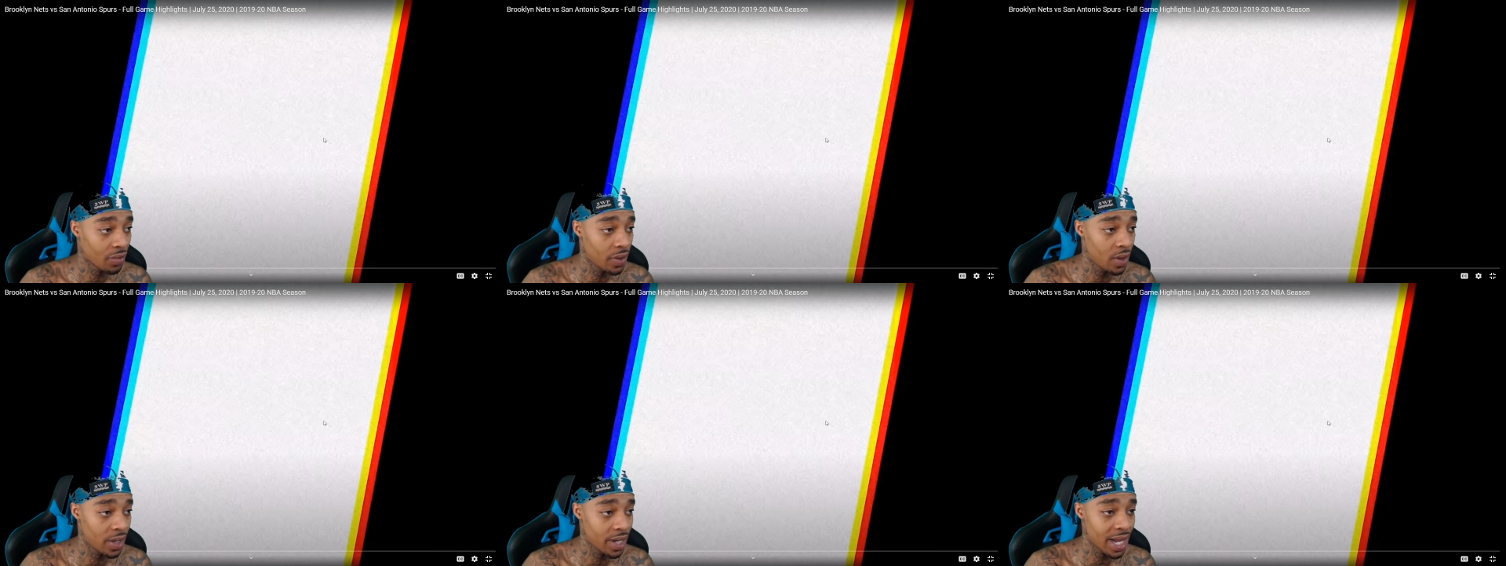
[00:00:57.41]

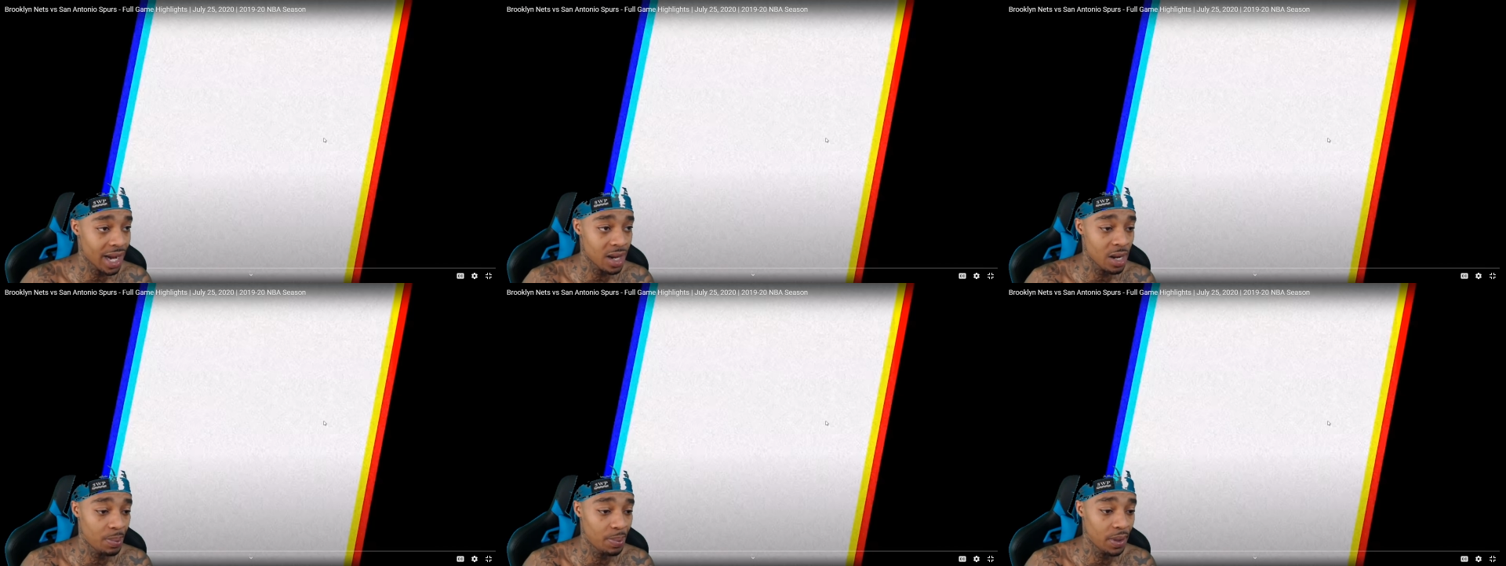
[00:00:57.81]
No, they got
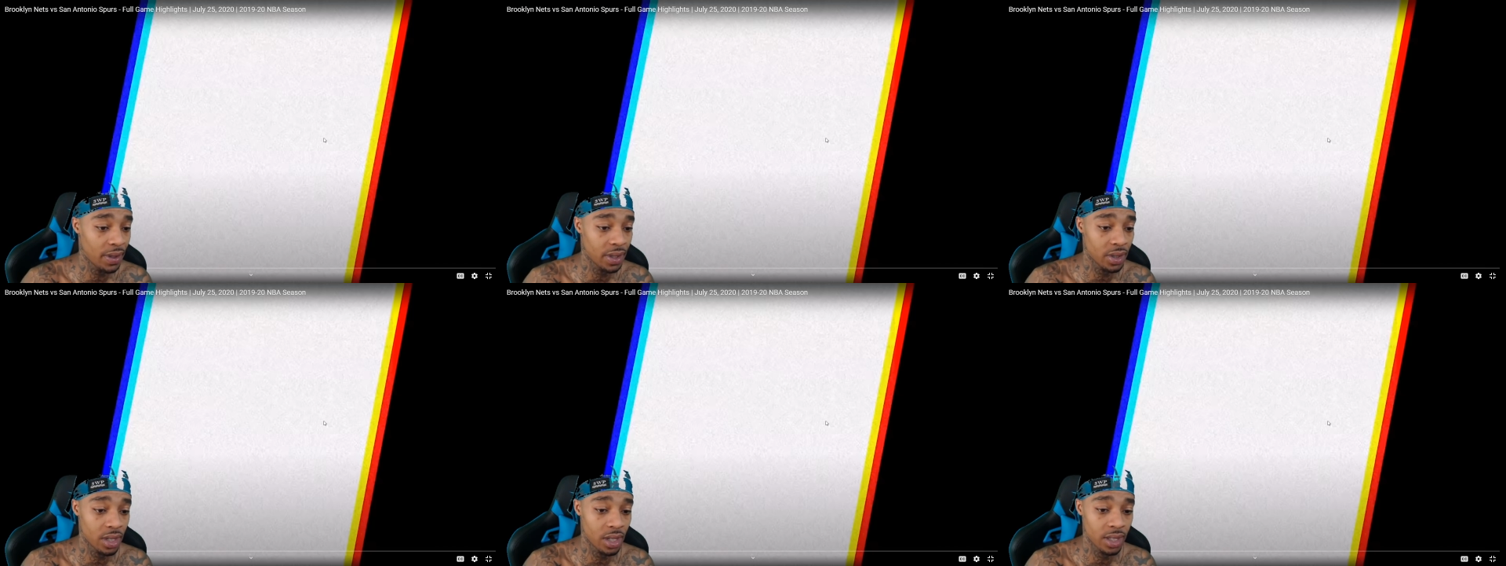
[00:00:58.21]
a couple
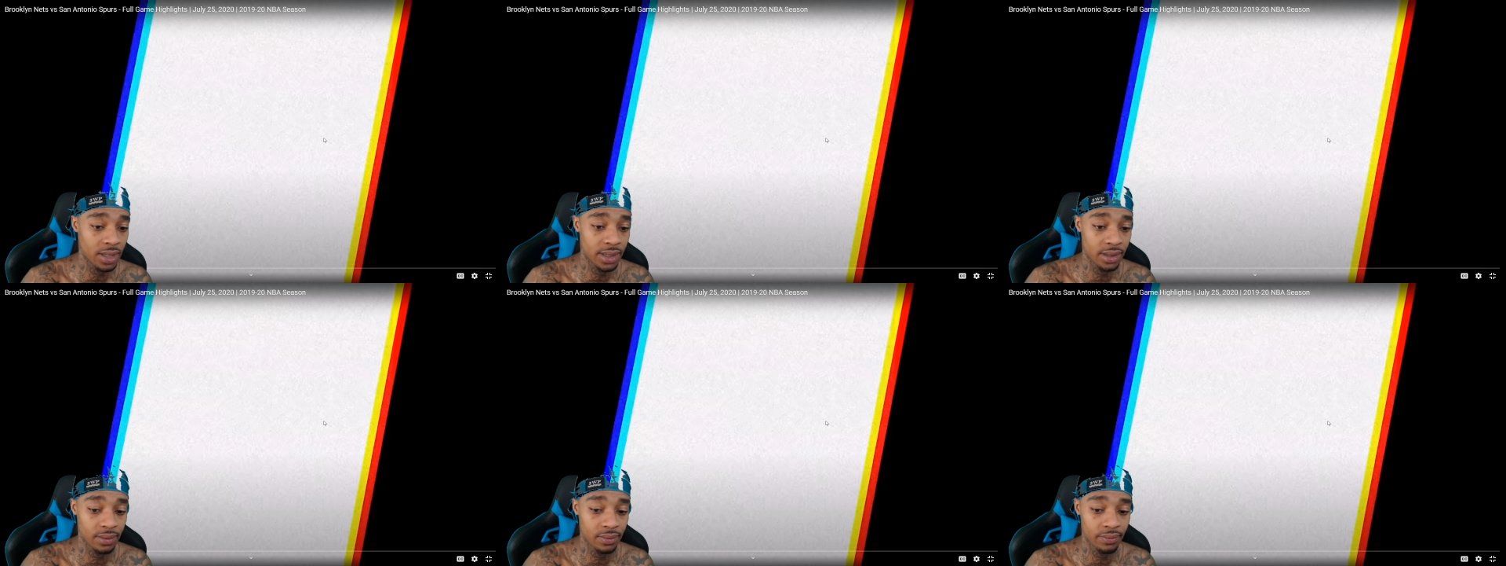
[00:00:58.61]

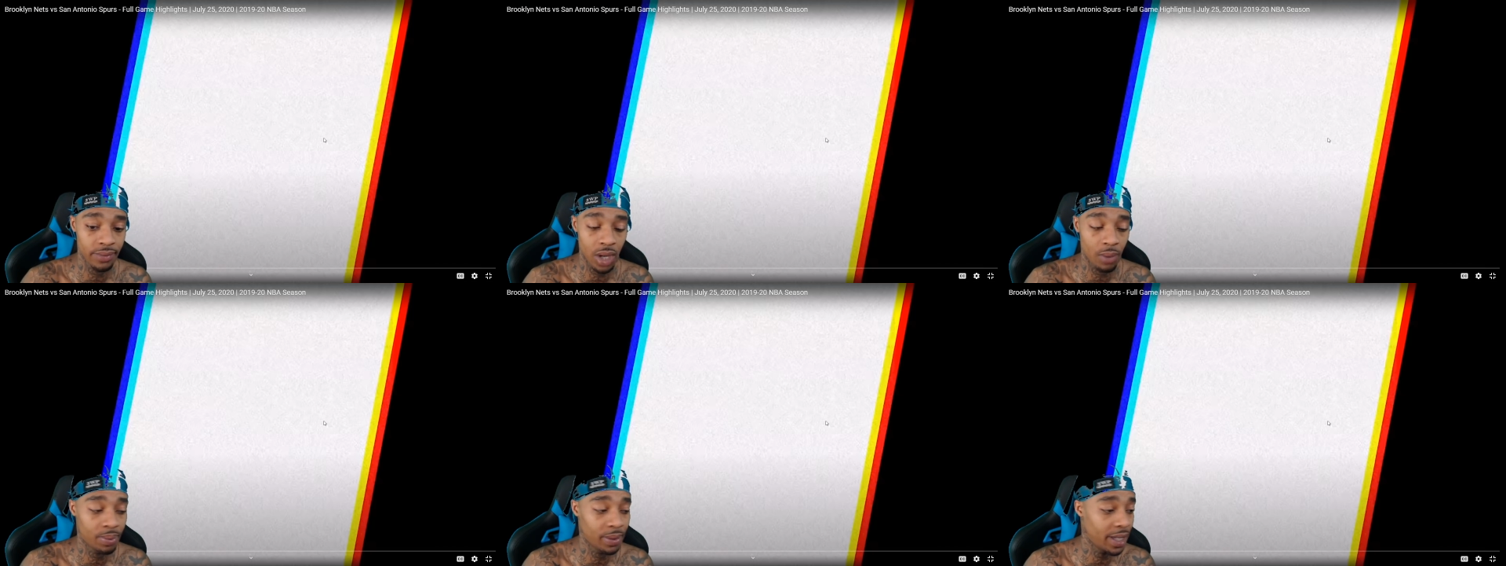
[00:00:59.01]
other
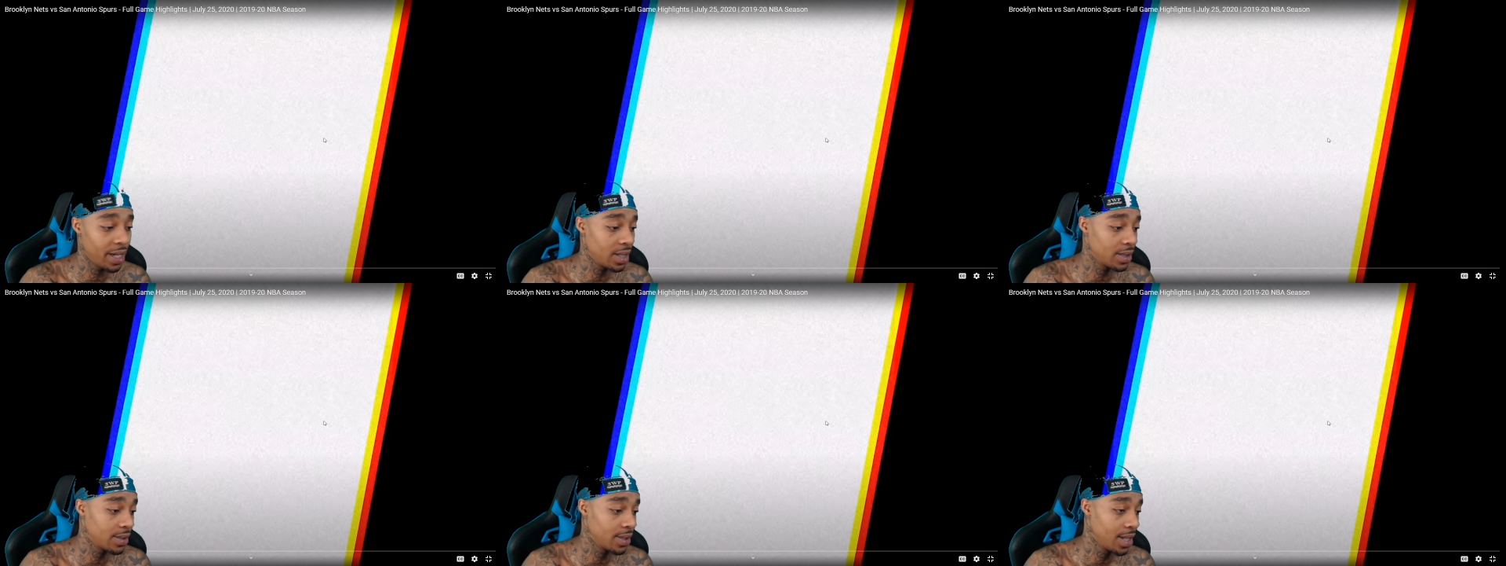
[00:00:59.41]

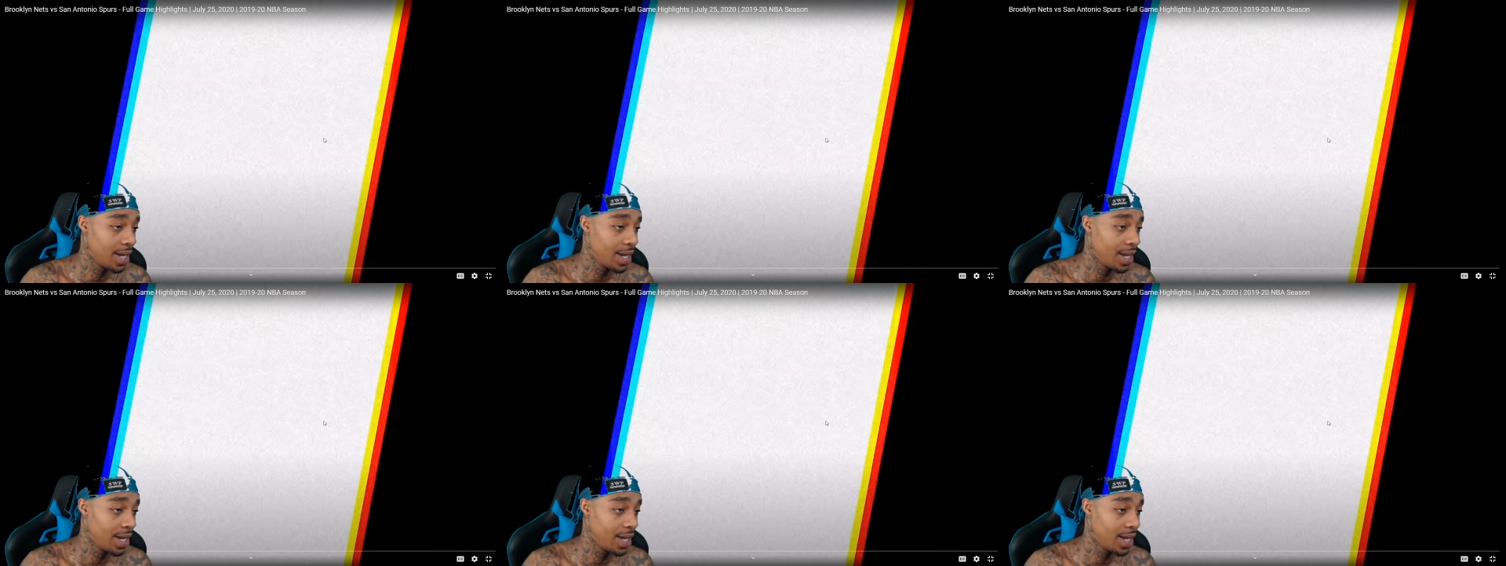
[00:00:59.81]
players.